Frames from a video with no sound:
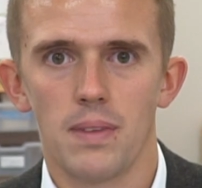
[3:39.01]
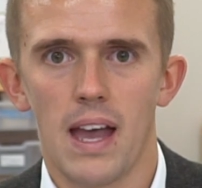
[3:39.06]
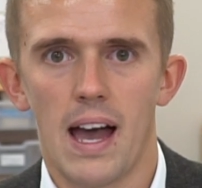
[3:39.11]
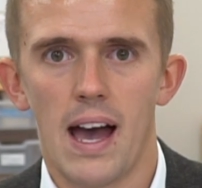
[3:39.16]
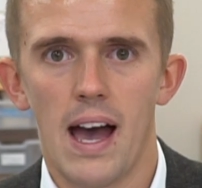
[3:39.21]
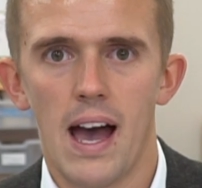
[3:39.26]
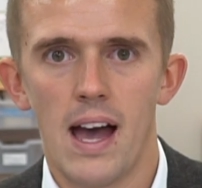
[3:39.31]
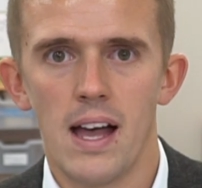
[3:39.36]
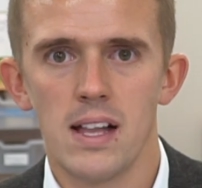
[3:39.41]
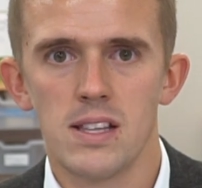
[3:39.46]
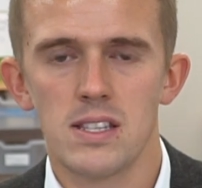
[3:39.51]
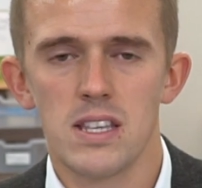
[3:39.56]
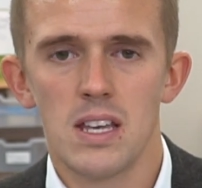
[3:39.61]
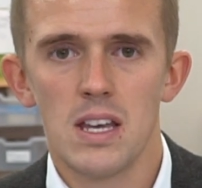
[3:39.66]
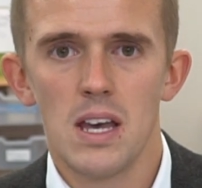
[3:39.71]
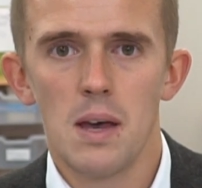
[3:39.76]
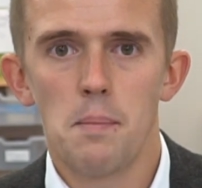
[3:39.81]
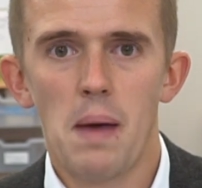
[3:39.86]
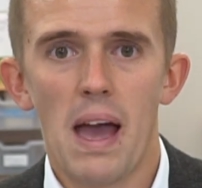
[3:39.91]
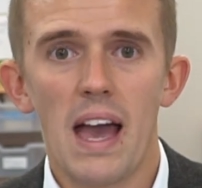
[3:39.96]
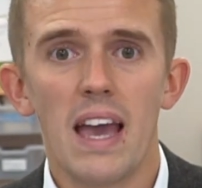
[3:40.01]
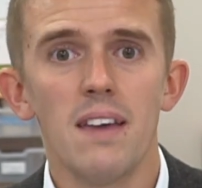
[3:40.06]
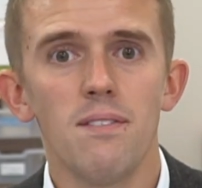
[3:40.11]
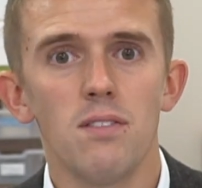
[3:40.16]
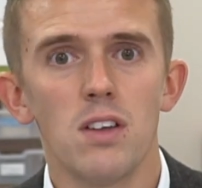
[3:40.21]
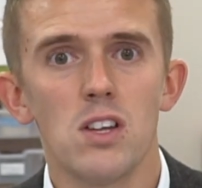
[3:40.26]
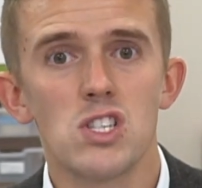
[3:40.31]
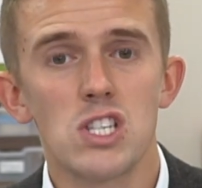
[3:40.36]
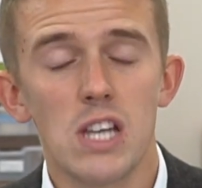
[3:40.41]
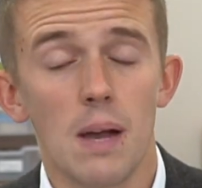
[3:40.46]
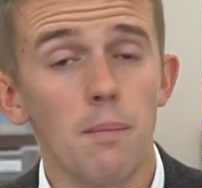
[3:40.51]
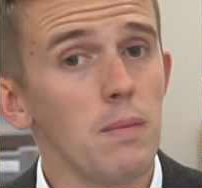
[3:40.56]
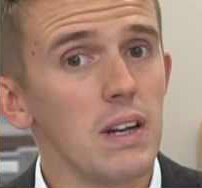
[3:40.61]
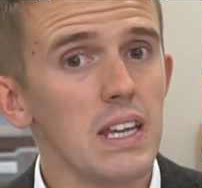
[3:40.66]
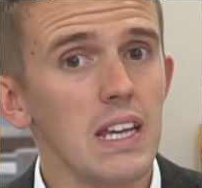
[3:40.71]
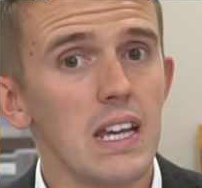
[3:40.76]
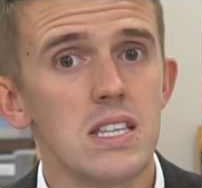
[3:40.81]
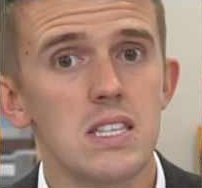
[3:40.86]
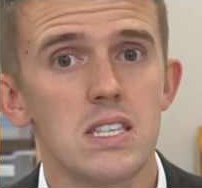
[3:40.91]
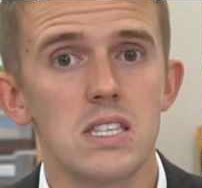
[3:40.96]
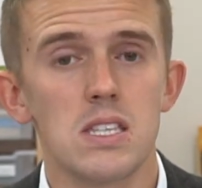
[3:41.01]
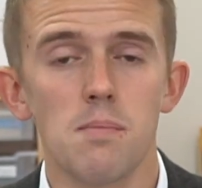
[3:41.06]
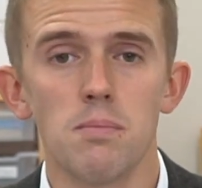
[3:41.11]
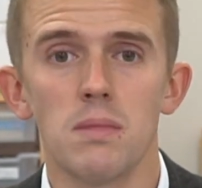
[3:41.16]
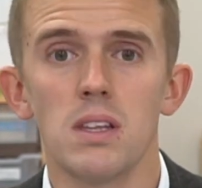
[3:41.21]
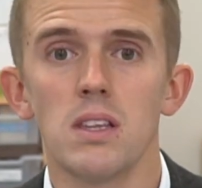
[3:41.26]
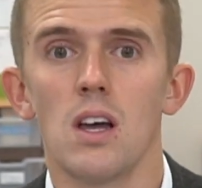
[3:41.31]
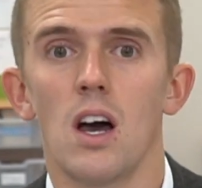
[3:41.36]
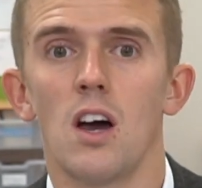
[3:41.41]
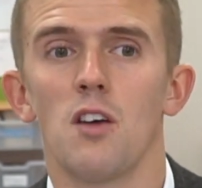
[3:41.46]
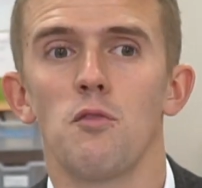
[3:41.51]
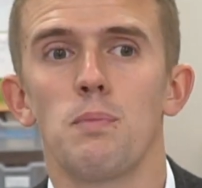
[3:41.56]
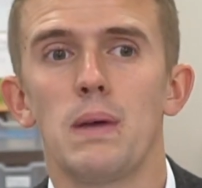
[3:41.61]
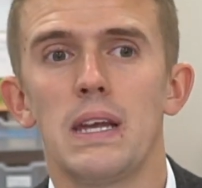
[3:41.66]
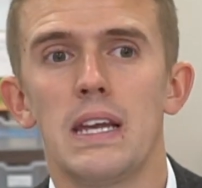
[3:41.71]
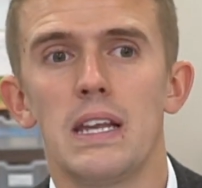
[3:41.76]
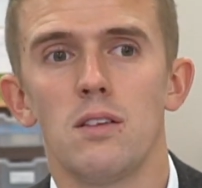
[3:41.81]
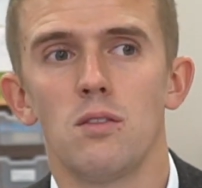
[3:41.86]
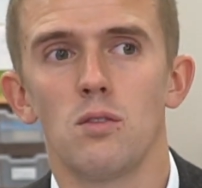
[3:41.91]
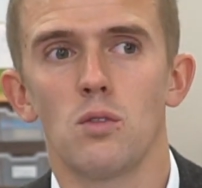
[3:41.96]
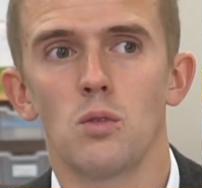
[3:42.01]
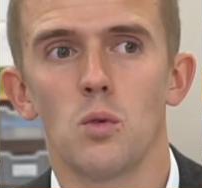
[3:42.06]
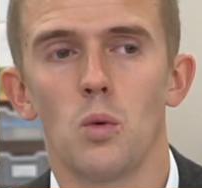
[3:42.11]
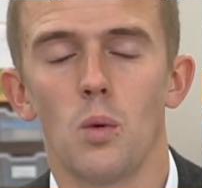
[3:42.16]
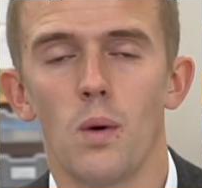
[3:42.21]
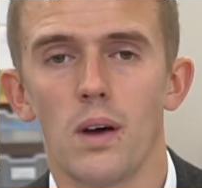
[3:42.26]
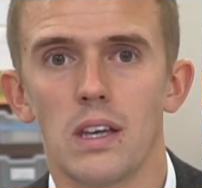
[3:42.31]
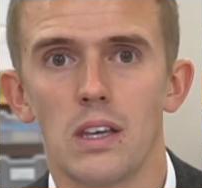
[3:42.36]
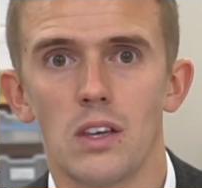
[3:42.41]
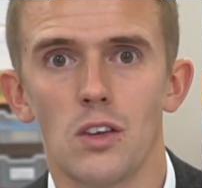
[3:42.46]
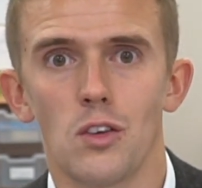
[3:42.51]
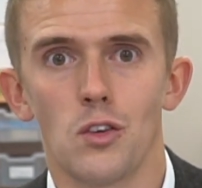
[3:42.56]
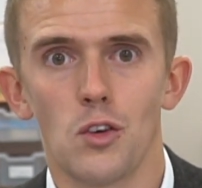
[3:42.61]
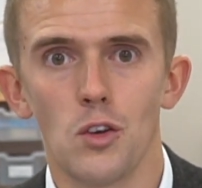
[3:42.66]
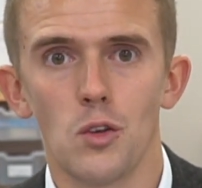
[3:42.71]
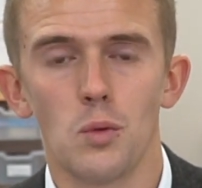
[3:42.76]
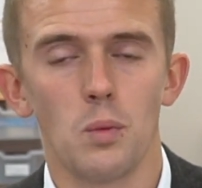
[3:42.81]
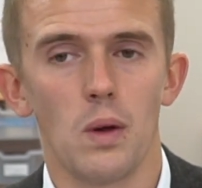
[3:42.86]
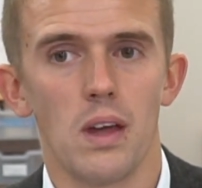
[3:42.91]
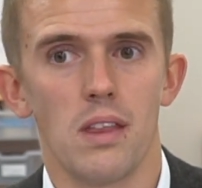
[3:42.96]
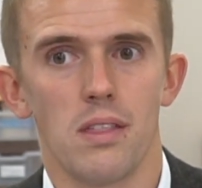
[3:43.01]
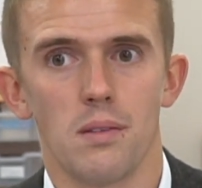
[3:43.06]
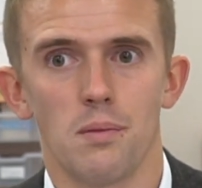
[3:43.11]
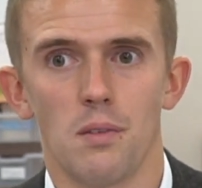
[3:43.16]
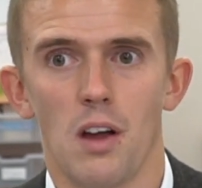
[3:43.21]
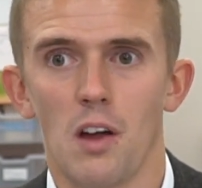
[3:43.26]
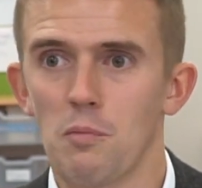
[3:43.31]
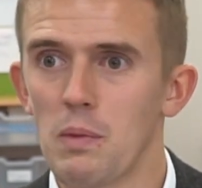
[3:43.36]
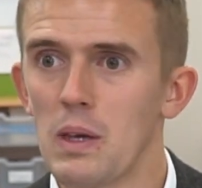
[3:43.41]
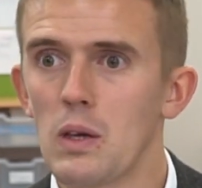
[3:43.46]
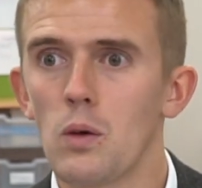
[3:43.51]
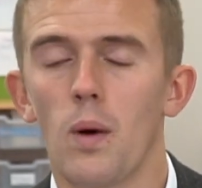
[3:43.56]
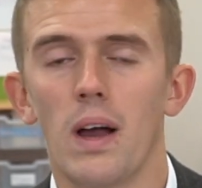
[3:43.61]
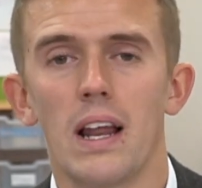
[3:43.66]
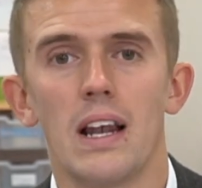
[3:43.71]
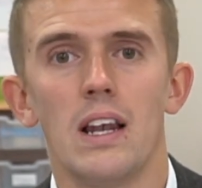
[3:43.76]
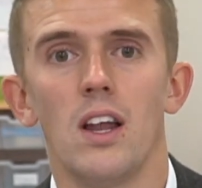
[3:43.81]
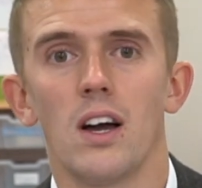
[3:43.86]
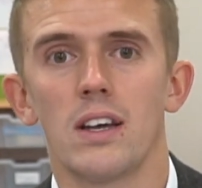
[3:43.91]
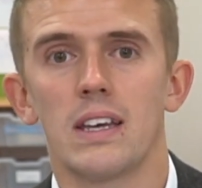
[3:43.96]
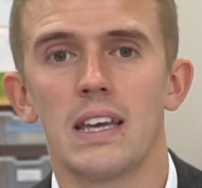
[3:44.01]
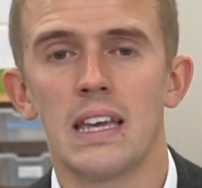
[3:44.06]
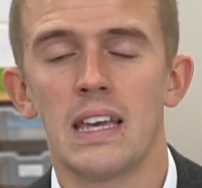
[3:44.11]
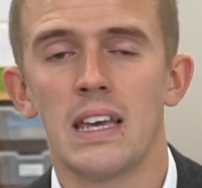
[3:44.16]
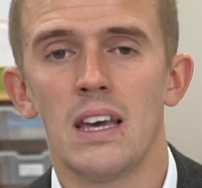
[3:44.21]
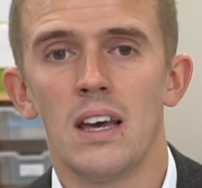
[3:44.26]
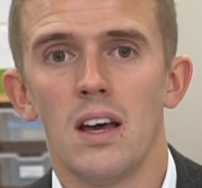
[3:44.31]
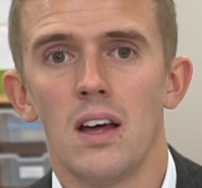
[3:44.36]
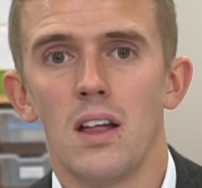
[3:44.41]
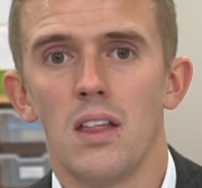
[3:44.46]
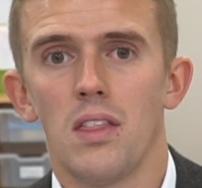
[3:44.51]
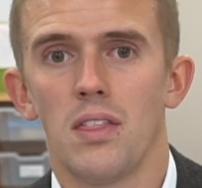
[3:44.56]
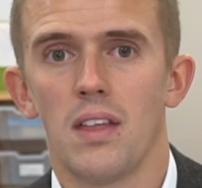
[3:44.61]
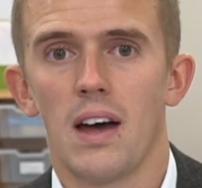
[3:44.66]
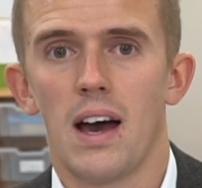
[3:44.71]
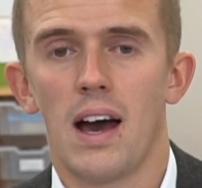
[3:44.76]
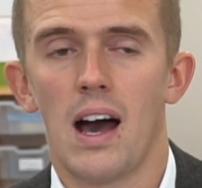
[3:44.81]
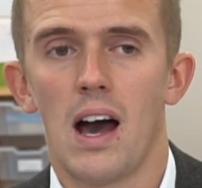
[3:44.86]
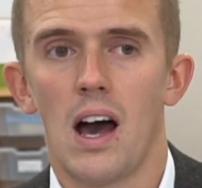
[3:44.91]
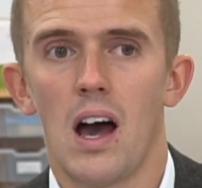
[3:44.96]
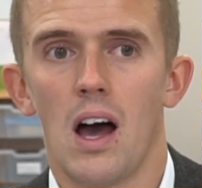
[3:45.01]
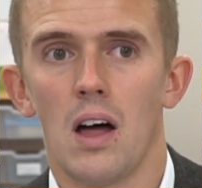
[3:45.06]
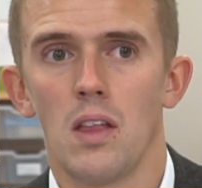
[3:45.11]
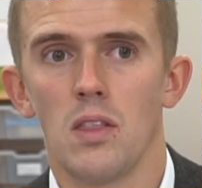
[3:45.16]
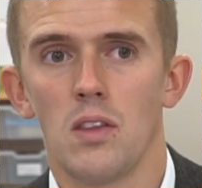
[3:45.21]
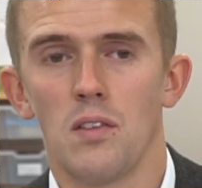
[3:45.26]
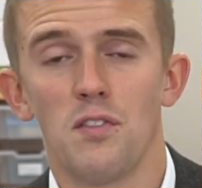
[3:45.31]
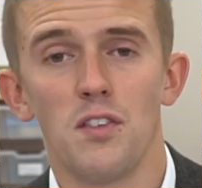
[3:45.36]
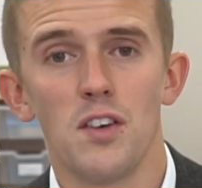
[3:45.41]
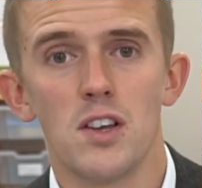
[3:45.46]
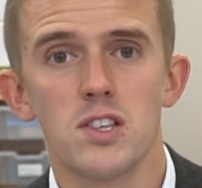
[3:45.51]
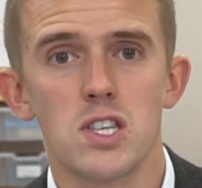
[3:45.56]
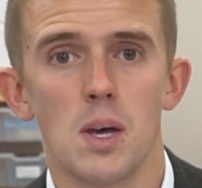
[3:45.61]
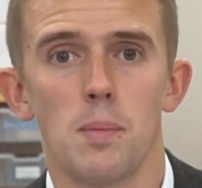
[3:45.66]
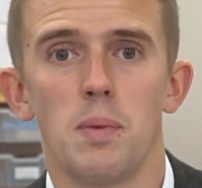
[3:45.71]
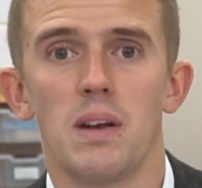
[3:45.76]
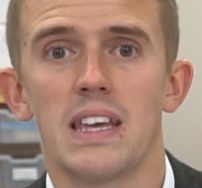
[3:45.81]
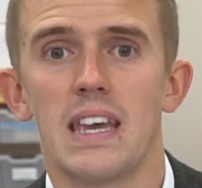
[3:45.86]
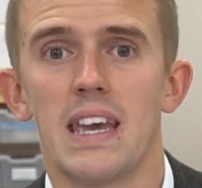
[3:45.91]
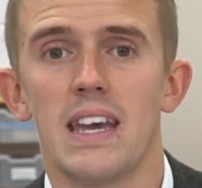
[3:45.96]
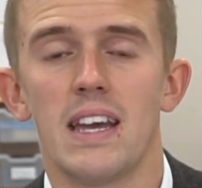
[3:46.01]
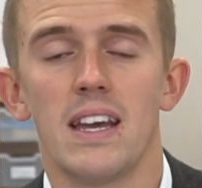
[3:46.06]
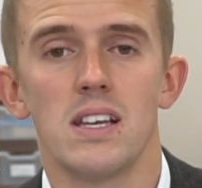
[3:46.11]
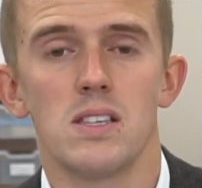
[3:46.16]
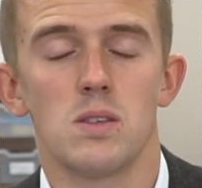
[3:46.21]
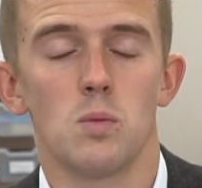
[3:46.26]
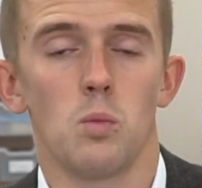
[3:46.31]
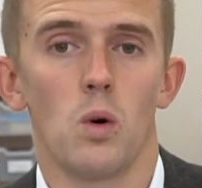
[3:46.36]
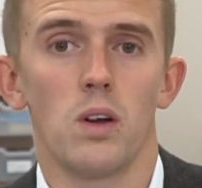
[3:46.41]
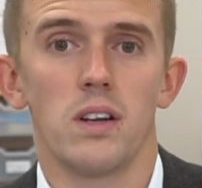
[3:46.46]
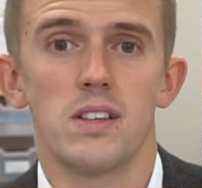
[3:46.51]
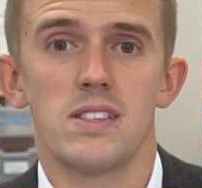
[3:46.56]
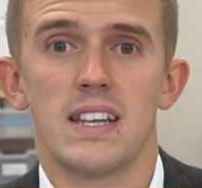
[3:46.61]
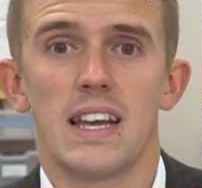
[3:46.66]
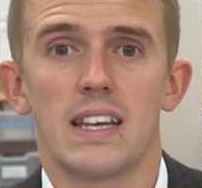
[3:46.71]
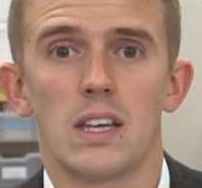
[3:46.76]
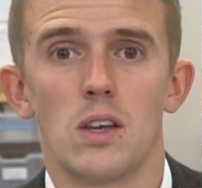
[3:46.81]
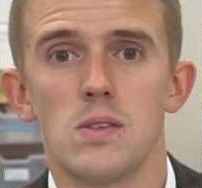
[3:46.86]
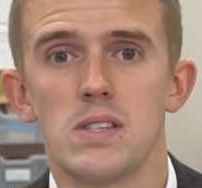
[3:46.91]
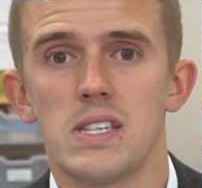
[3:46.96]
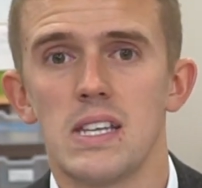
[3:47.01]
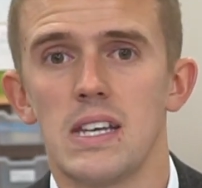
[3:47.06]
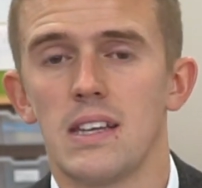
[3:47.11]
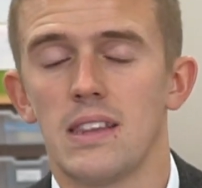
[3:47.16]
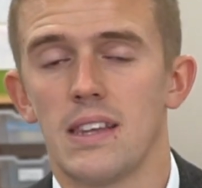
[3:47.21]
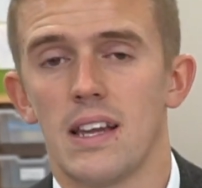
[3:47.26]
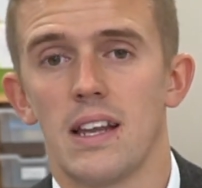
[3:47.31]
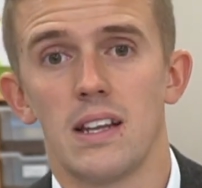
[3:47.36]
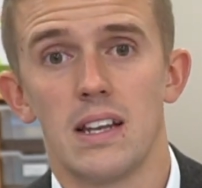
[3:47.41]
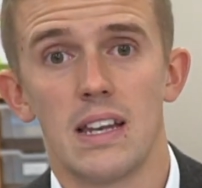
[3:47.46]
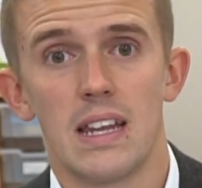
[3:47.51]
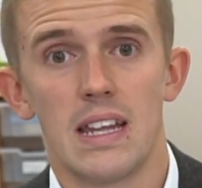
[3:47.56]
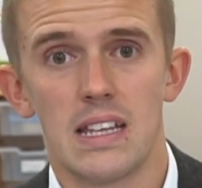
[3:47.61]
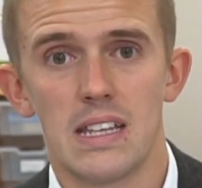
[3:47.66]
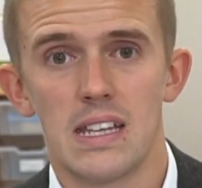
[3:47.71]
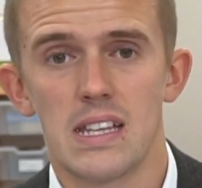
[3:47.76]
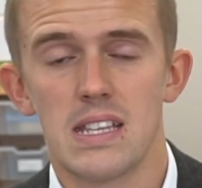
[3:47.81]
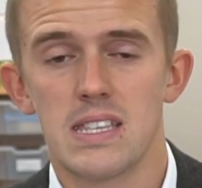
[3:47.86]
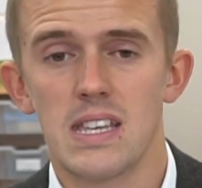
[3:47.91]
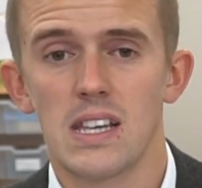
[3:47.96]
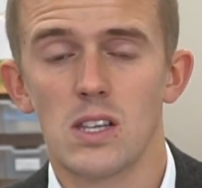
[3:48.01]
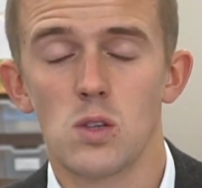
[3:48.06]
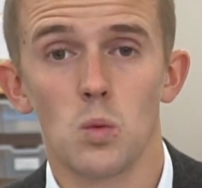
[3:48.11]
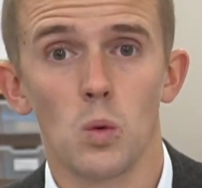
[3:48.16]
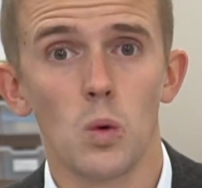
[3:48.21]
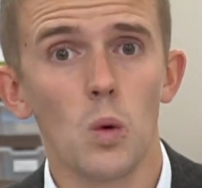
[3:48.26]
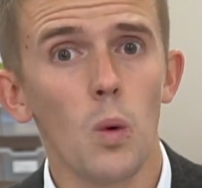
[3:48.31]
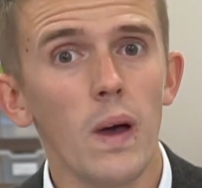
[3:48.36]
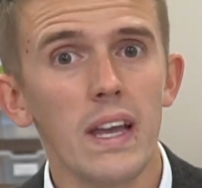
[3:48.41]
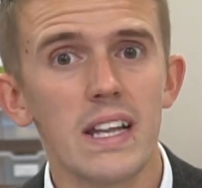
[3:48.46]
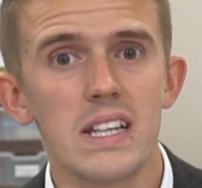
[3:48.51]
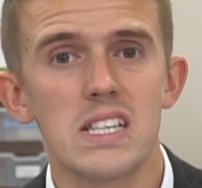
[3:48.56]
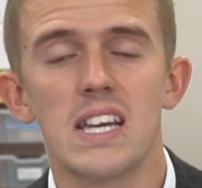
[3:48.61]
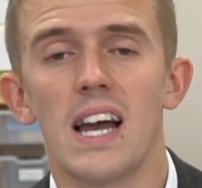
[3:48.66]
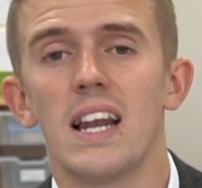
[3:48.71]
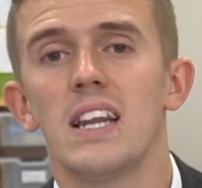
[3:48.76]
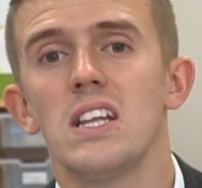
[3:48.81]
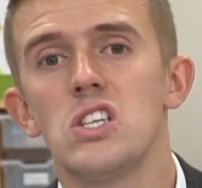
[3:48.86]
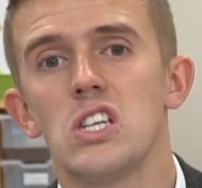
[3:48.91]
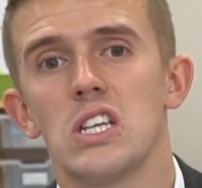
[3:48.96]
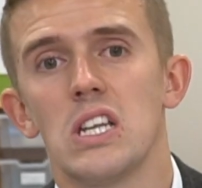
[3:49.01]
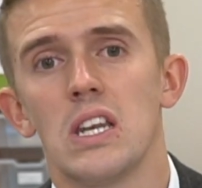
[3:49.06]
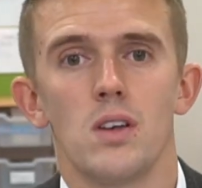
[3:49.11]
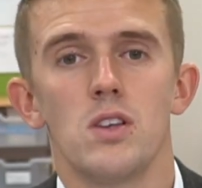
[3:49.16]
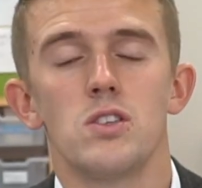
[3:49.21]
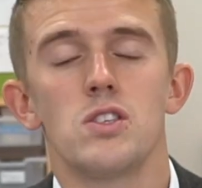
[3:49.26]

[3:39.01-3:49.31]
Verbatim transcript: And behaviour generally is something that I've been quite good with and I've been quite lucky that the first couple of years, one as an NQT and then in year six were quite challenging.